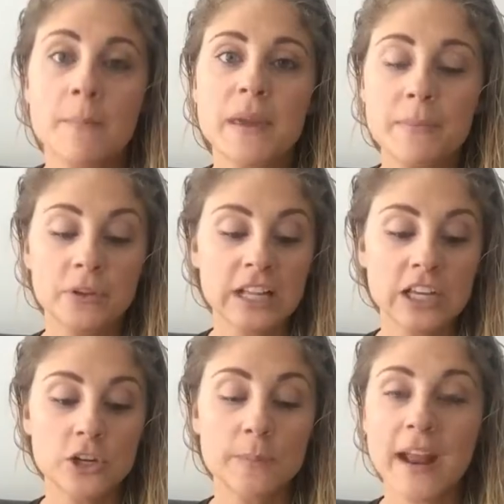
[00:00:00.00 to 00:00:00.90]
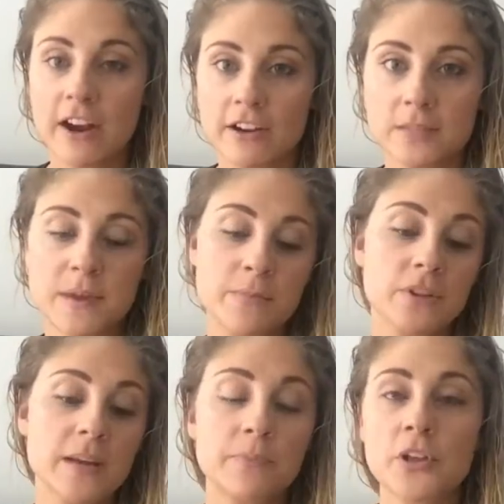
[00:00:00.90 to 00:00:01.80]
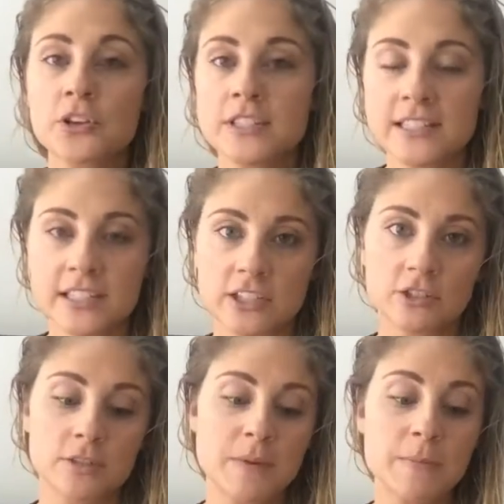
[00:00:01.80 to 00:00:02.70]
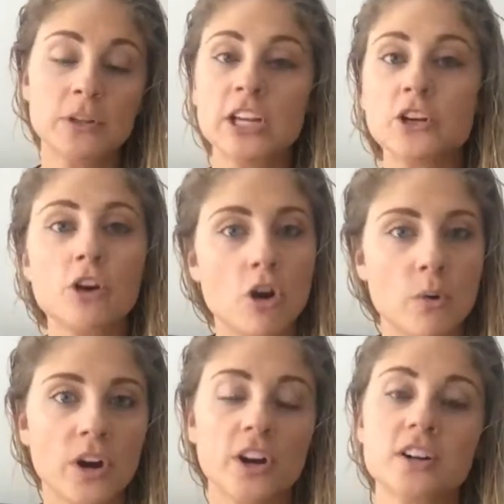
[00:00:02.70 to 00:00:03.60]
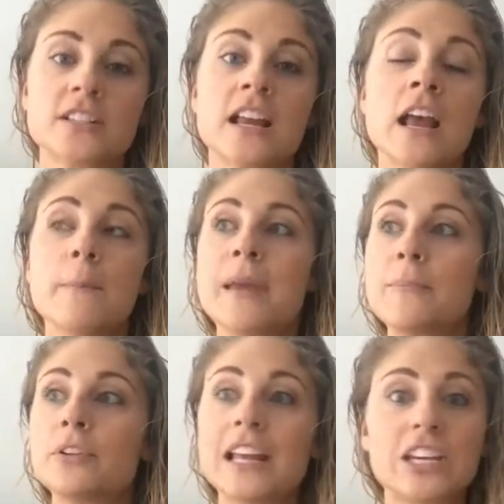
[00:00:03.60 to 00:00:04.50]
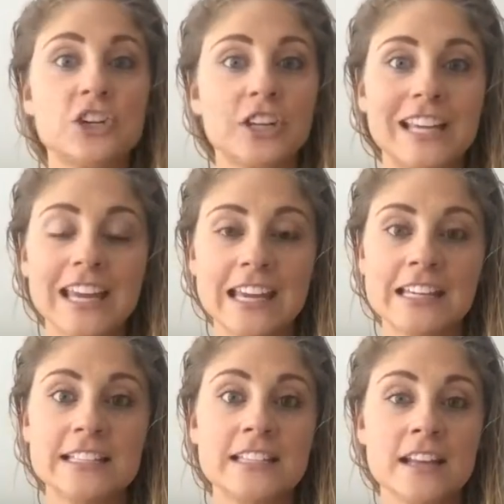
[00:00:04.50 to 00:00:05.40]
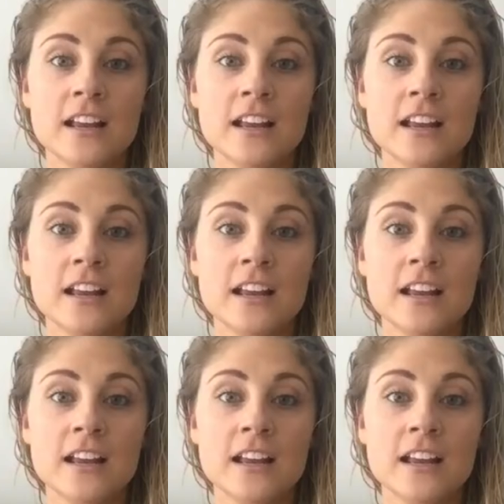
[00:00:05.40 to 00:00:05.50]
People like your parents, people like brothers and sisters, people like your coworkers, people like your kids,